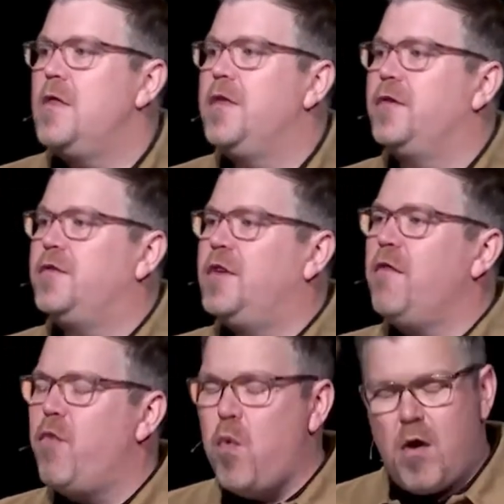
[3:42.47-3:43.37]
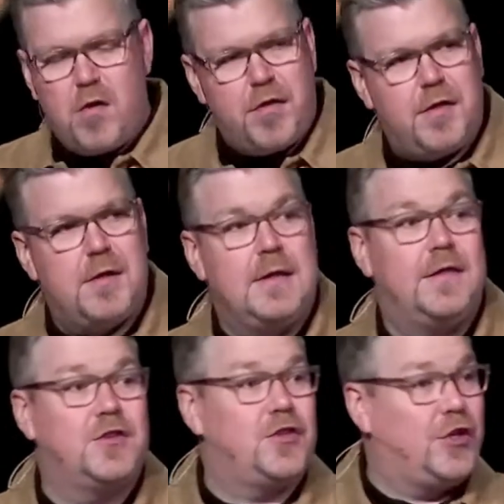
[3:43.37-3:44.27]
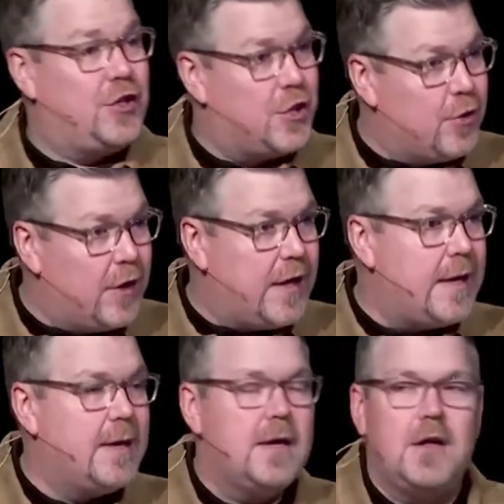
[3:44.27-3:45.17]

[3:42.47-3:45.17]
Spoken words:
the self-worth, the security,